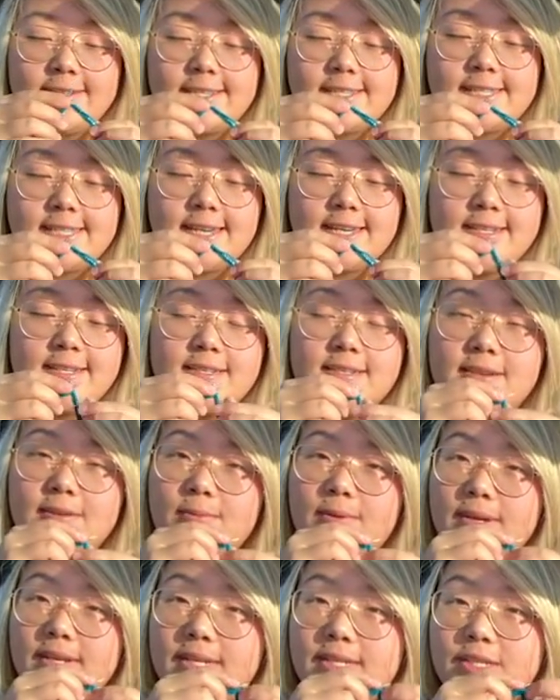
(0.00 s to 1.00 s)
I decided I
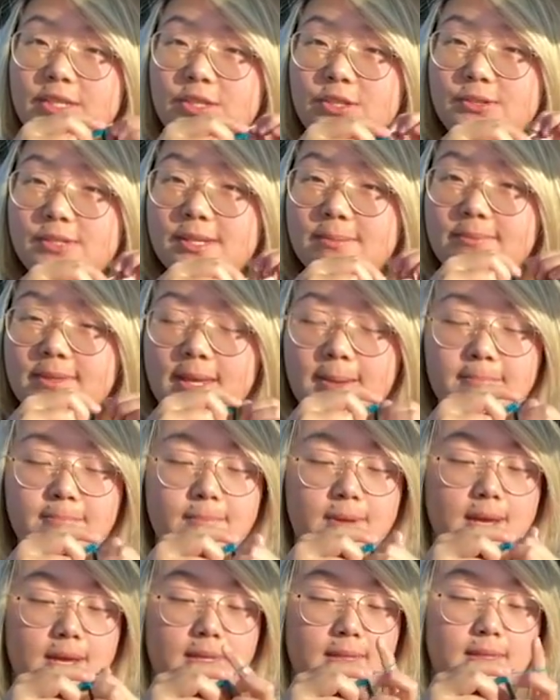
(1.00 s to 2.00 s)
wanted to do something
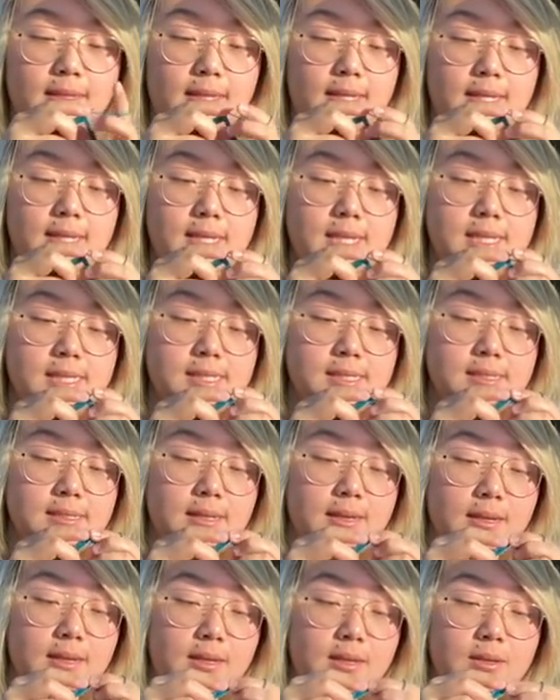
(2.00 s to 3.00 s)
mindless,
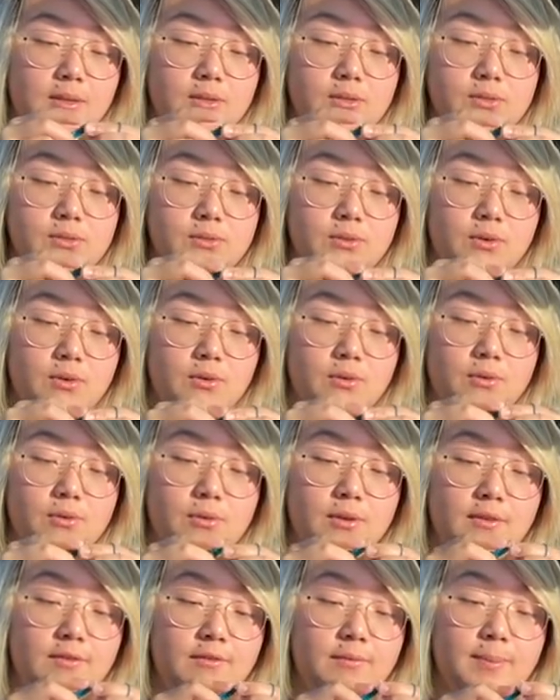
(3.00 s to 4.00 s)

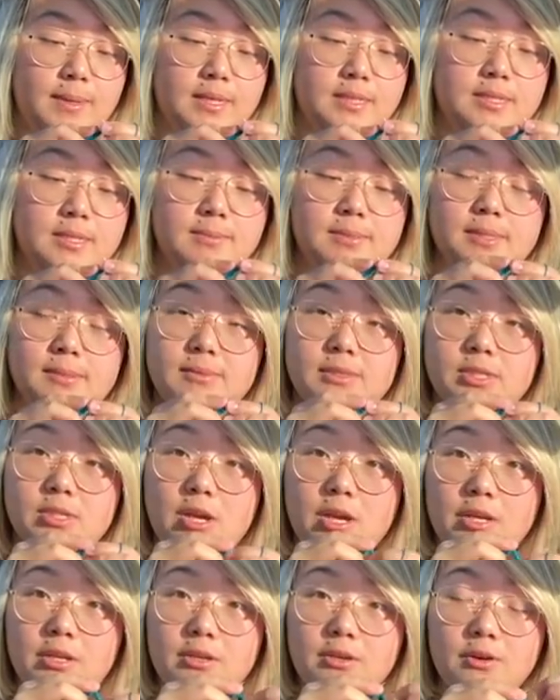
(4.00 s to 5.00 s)
so I've picked up some
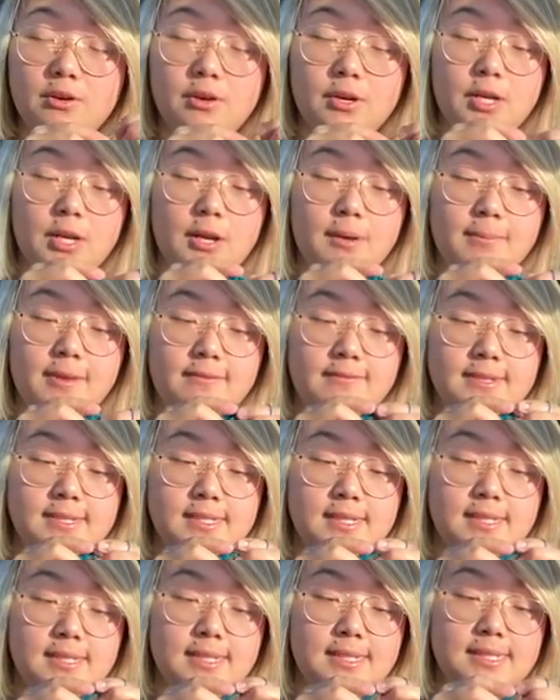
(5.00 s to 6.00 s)
sock yarn on my
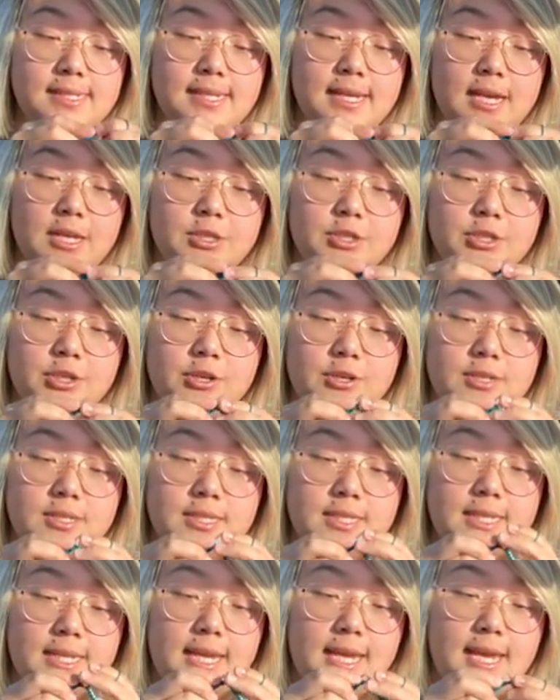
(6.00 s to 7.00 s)
visit to Stash
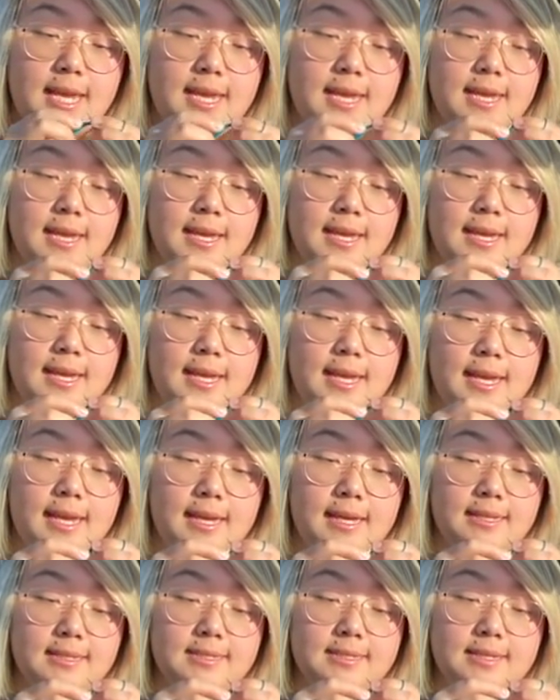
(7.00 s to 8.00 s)
Yarn today,
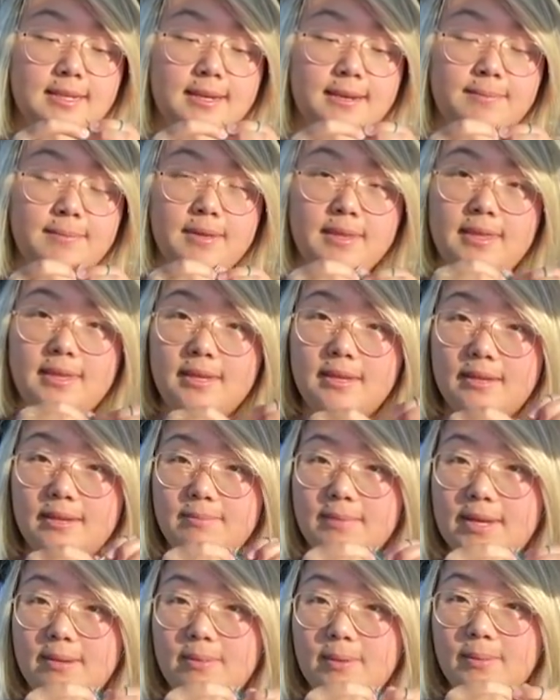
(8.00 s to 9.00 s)
and I think I
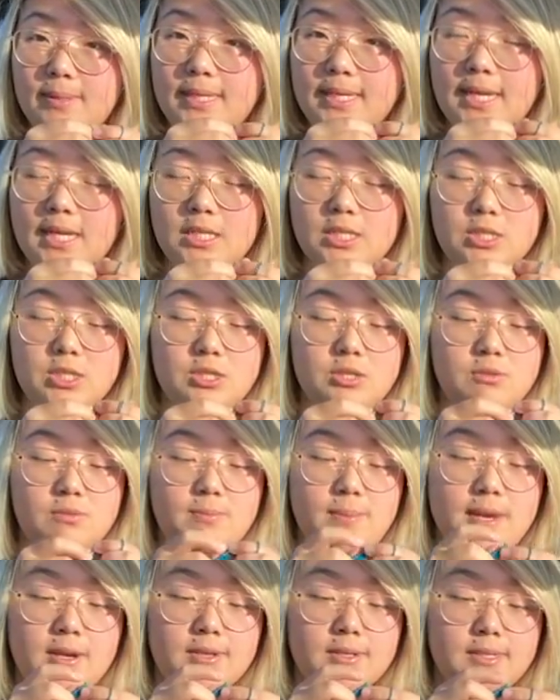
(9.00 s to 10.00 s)
might be able to get 2
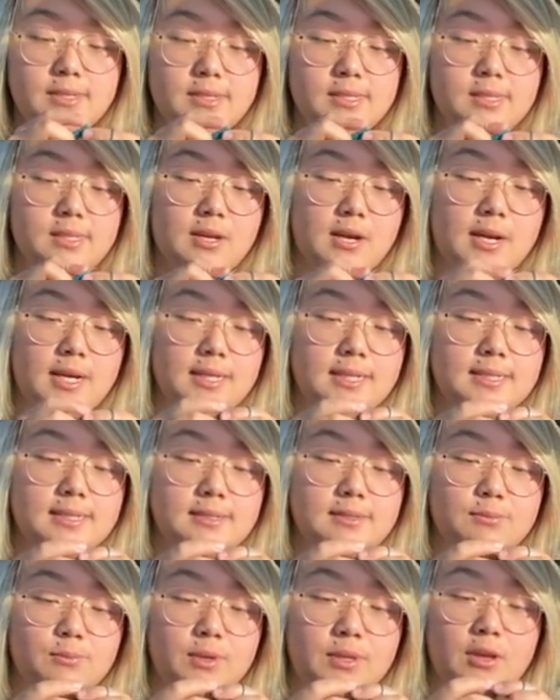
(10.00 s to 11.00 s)
pairs of
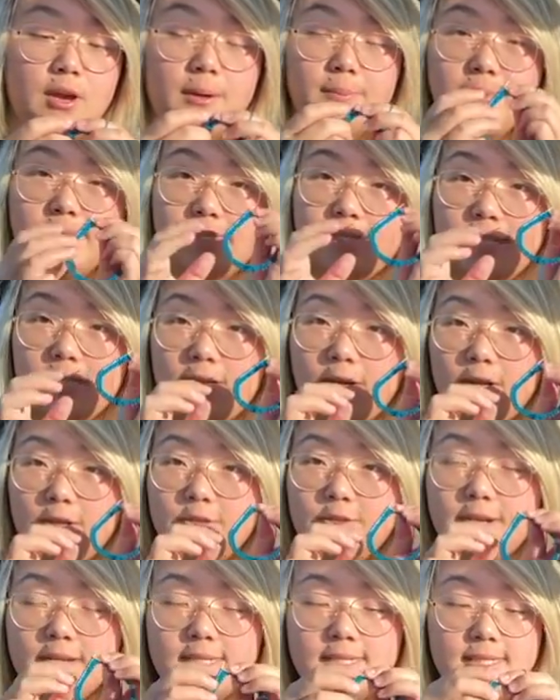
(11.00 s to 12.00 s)
socks with opposite
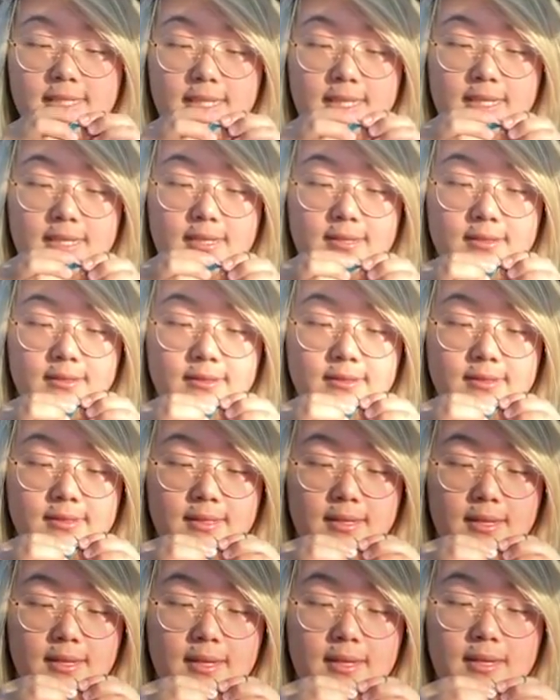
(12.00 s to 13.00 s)
contrasting heels,
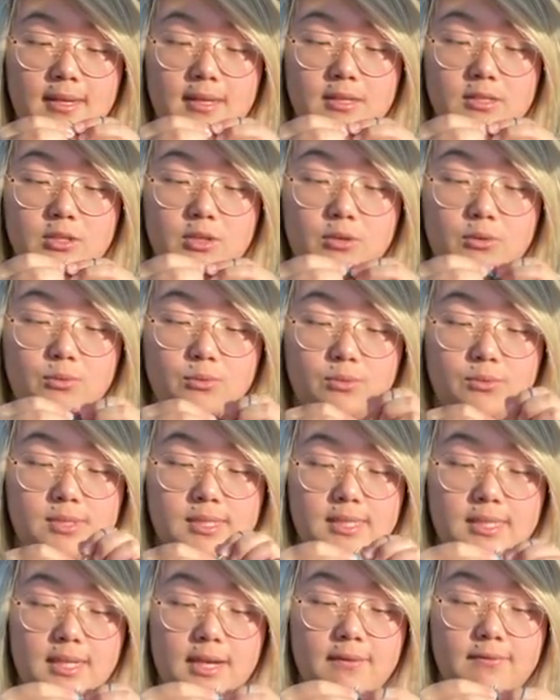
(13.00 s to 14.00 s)
toes,
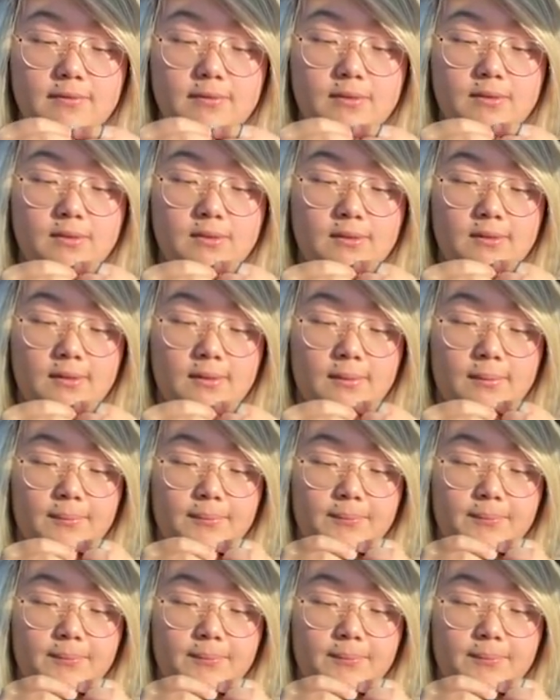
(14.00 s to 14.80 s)
and cuffs